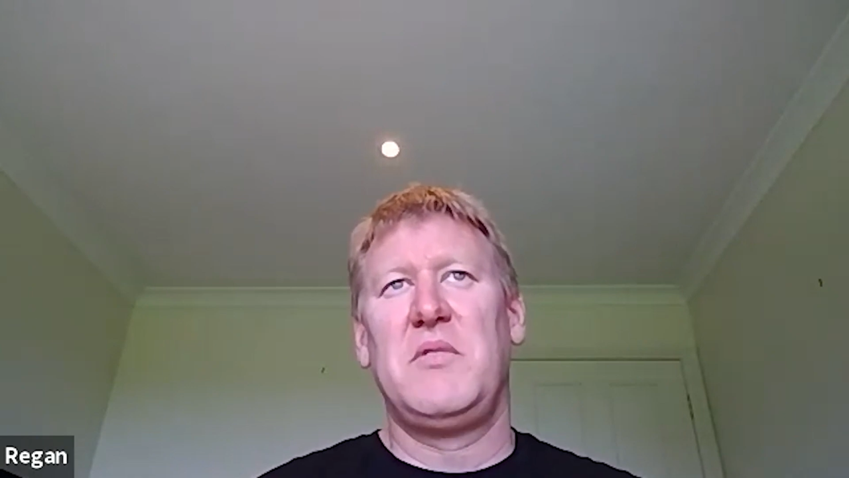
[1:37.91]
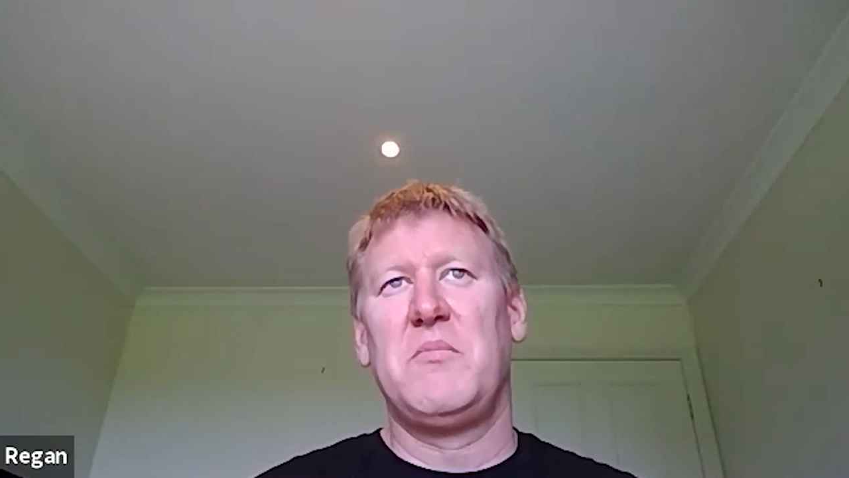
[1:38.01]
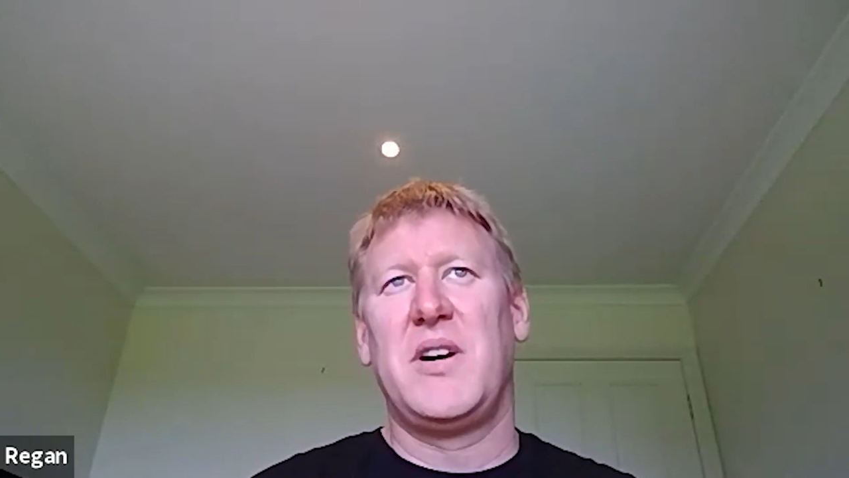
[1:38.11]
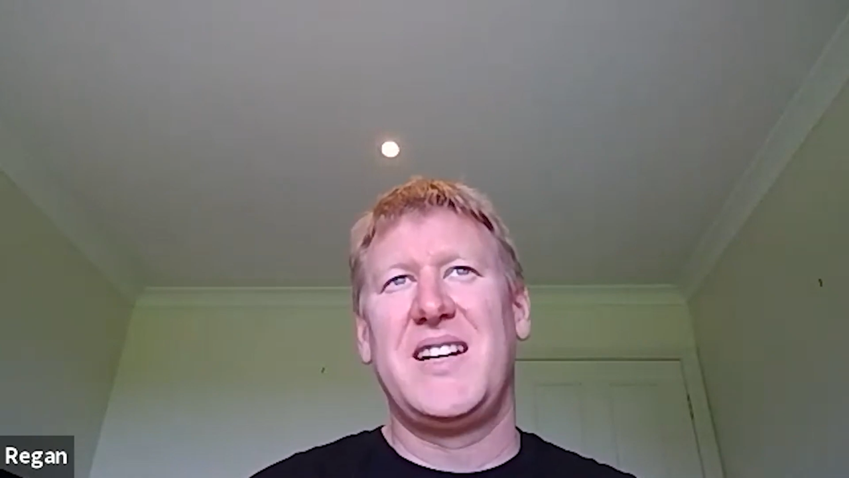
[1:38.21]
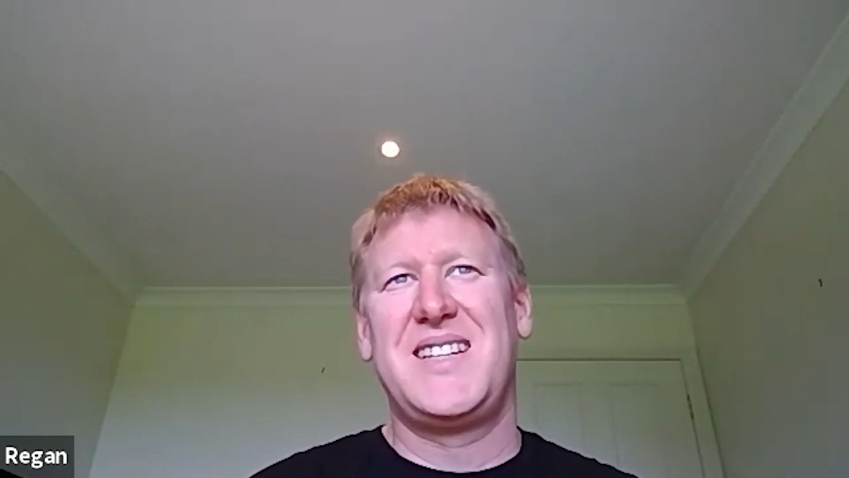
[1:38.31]
in
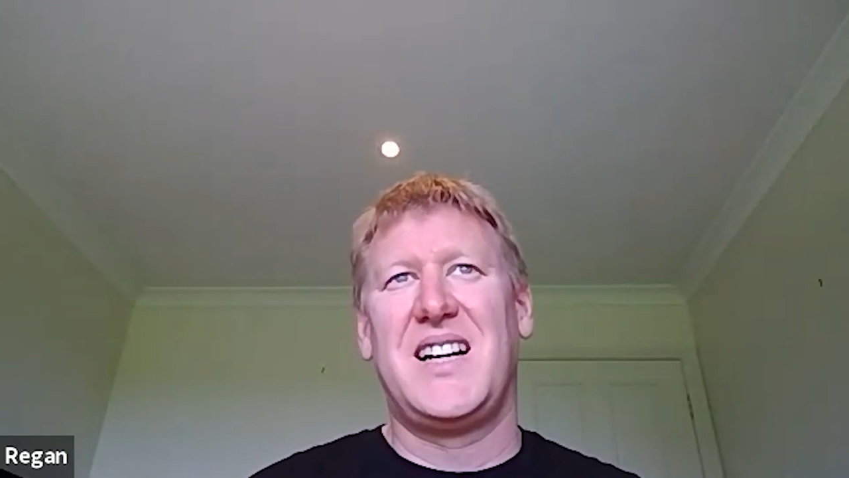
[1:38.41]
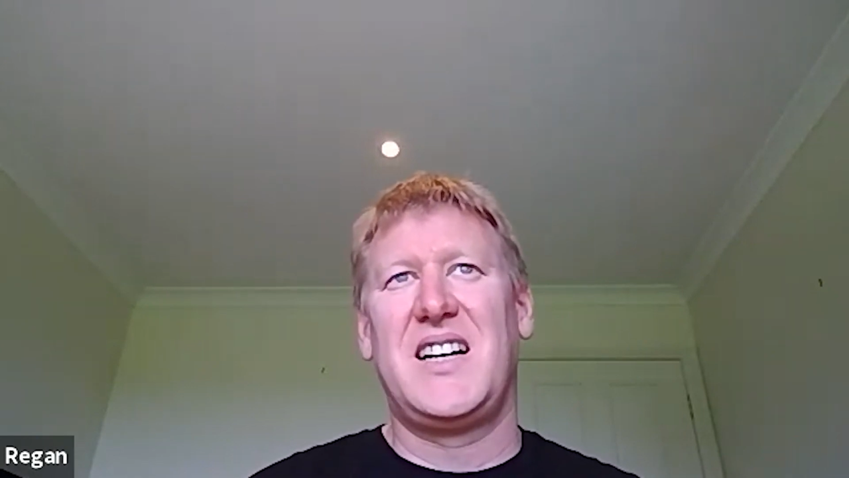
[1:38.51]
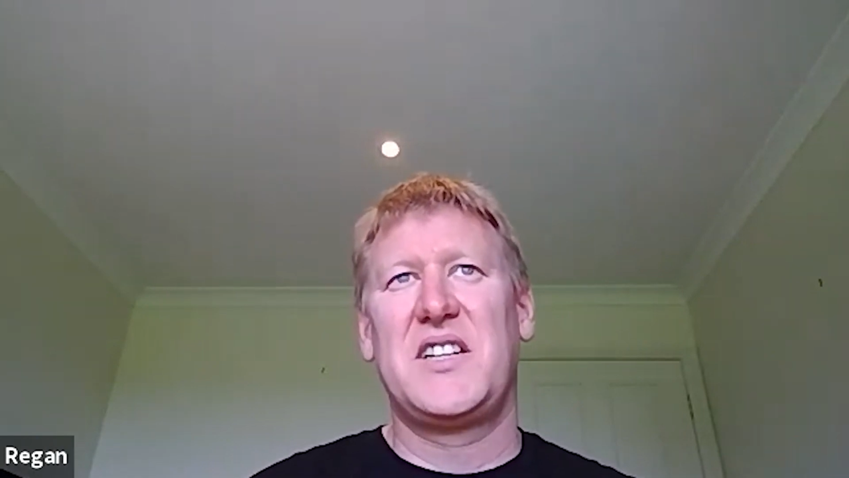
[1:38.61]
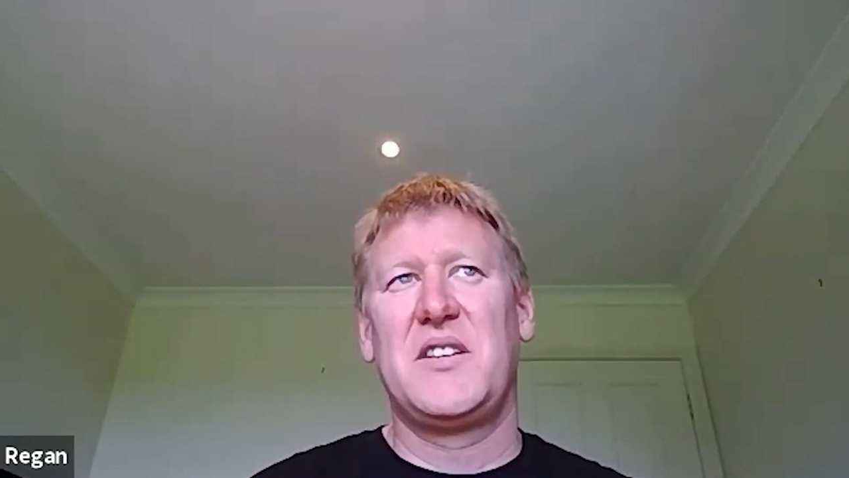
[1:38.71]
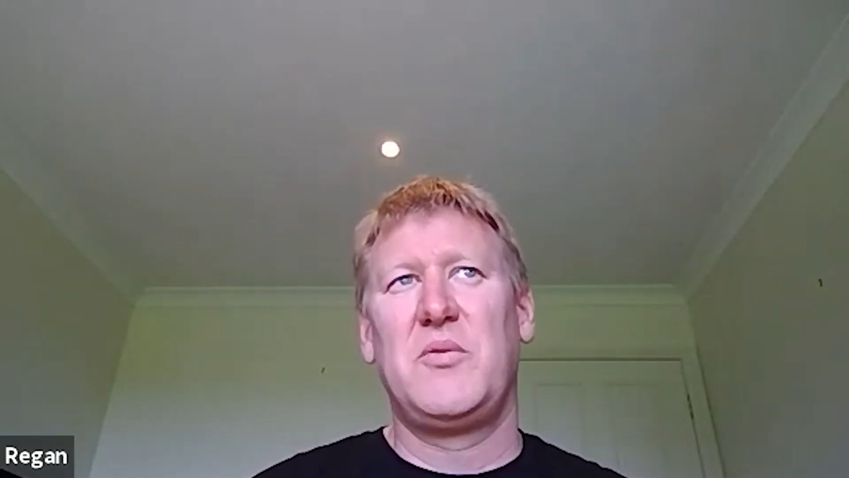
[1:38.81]
my
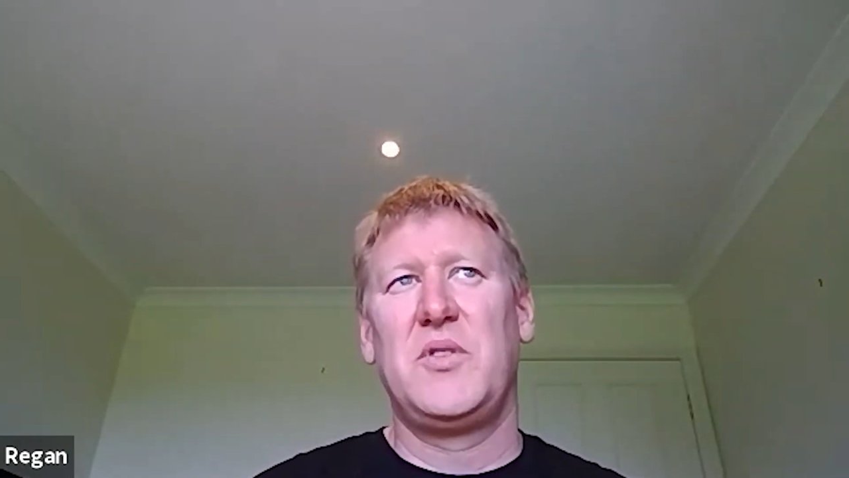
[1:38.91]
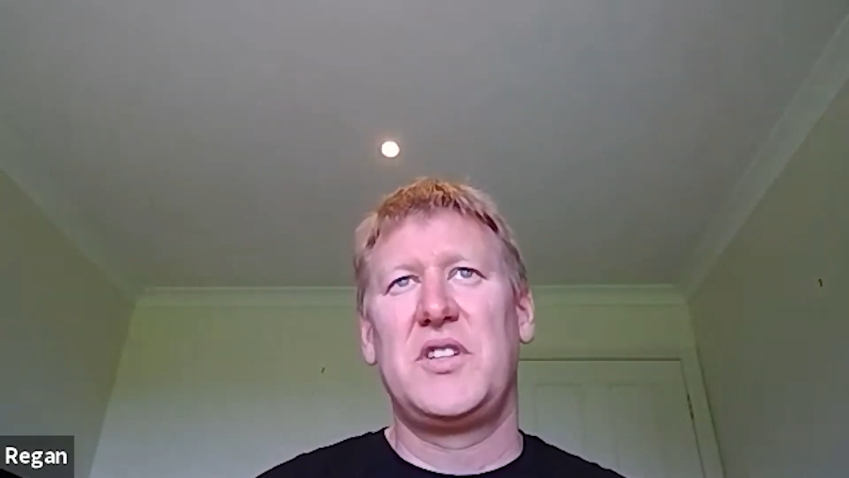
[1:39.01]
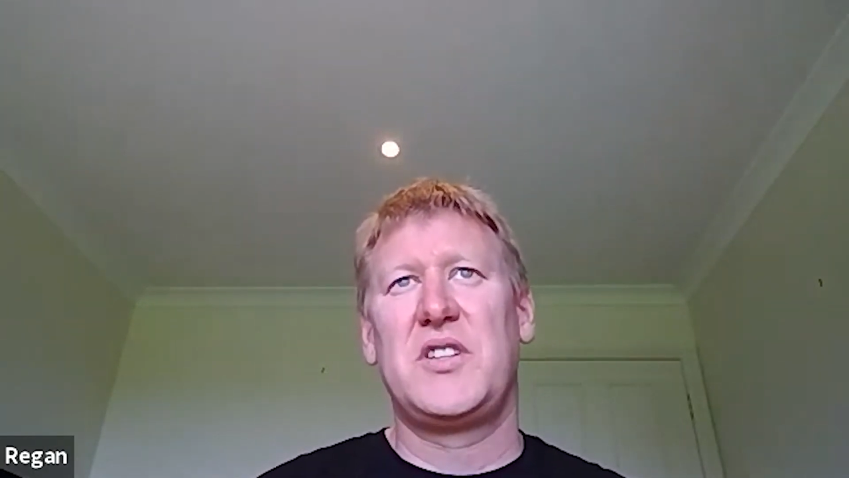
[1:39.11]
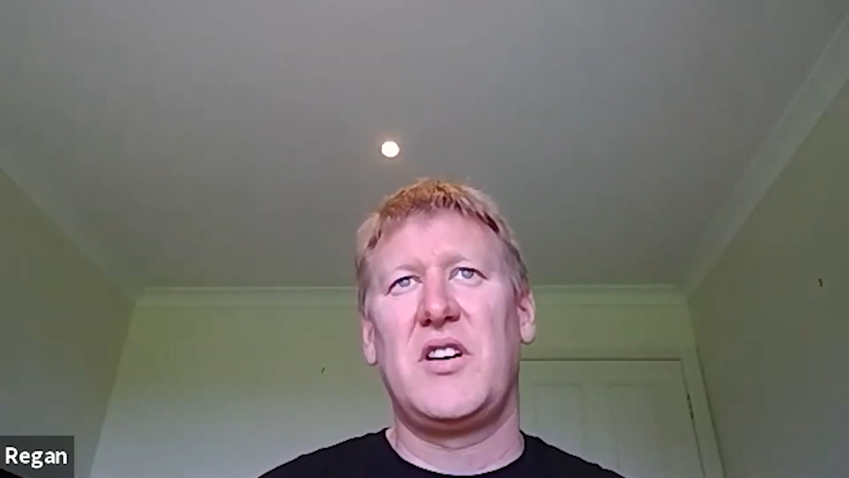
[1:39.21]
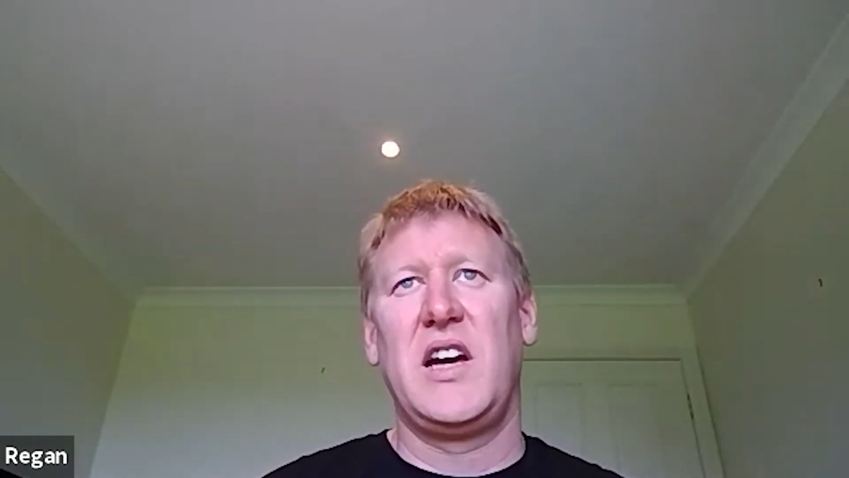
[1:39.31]
data
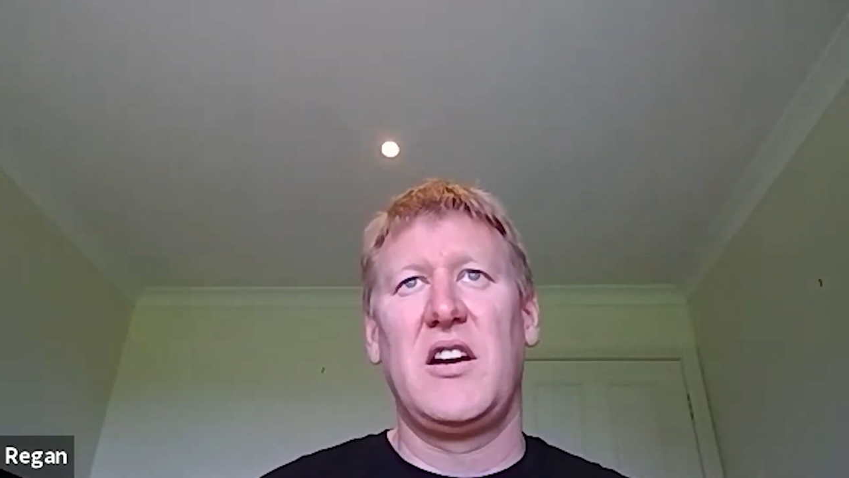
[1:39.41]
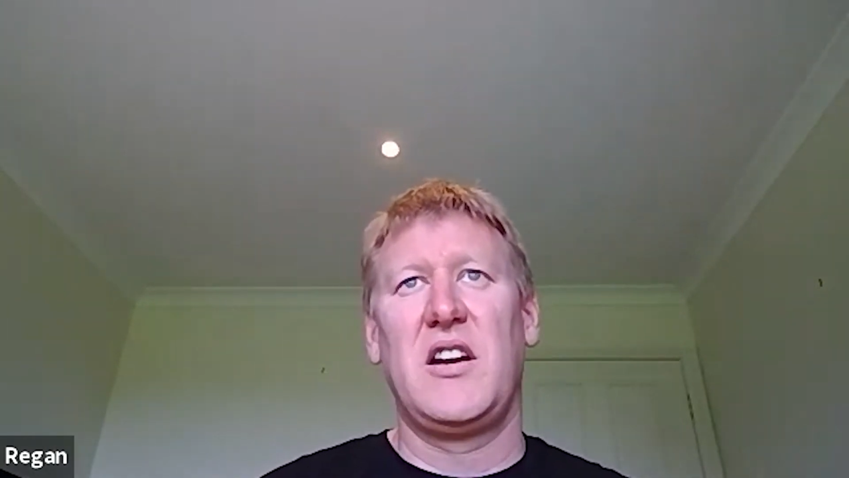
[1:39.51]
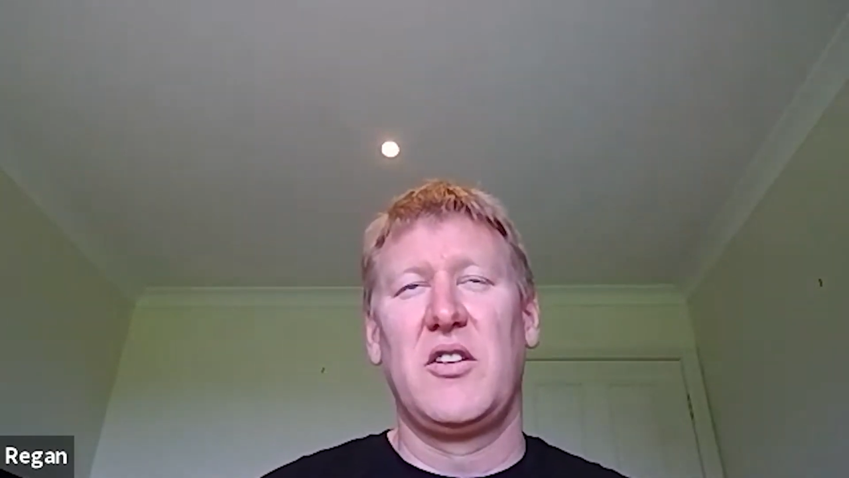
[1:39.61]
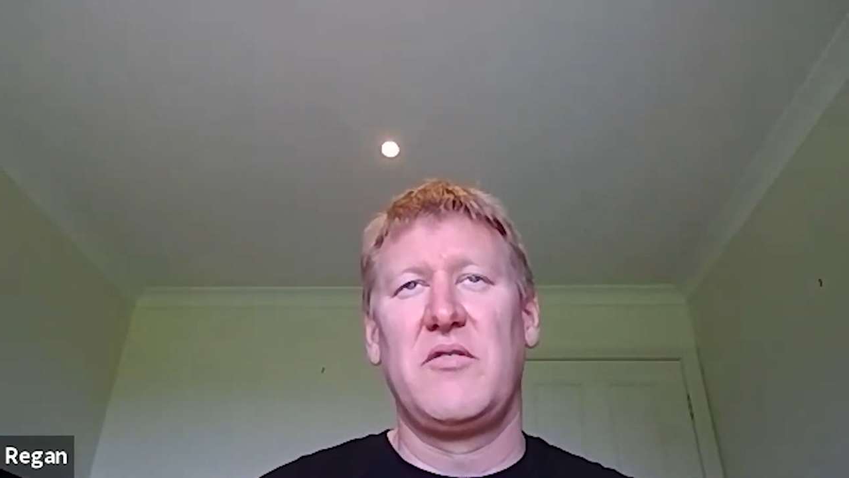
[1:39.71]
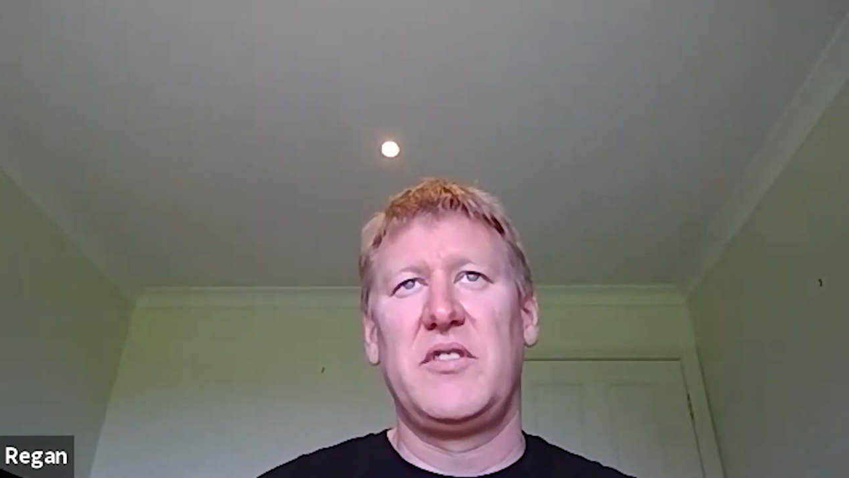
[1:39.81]
was I had
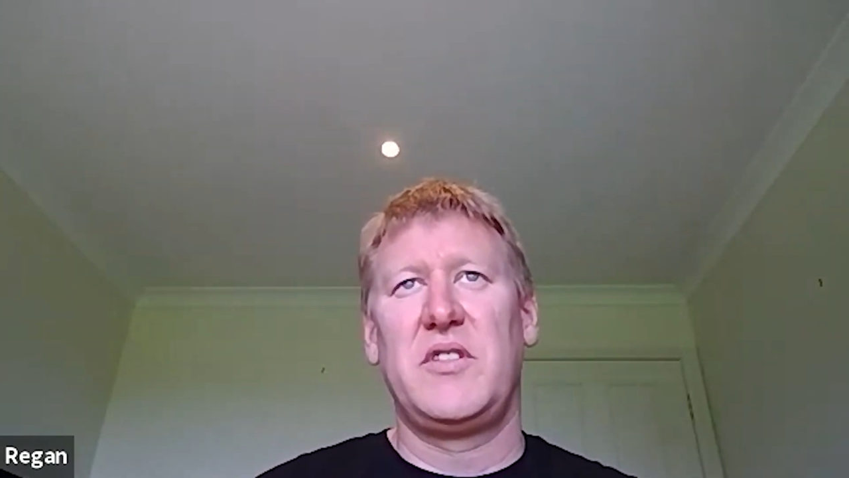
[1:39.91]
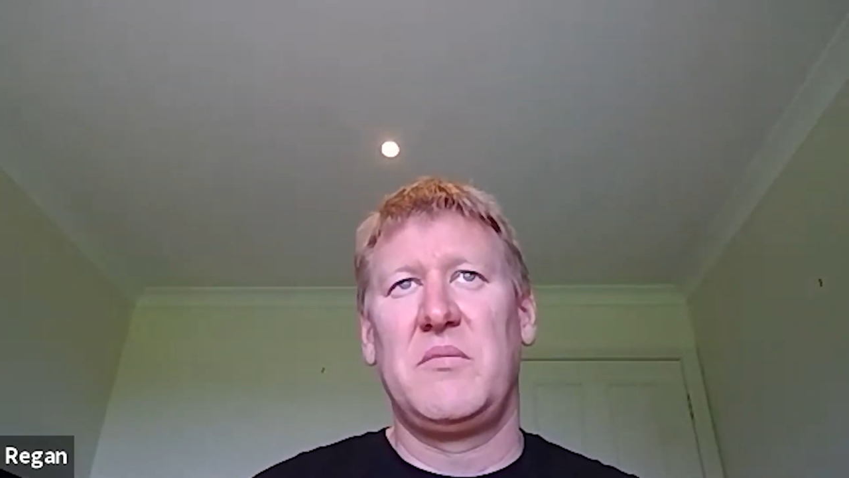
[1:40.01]
a lot of it.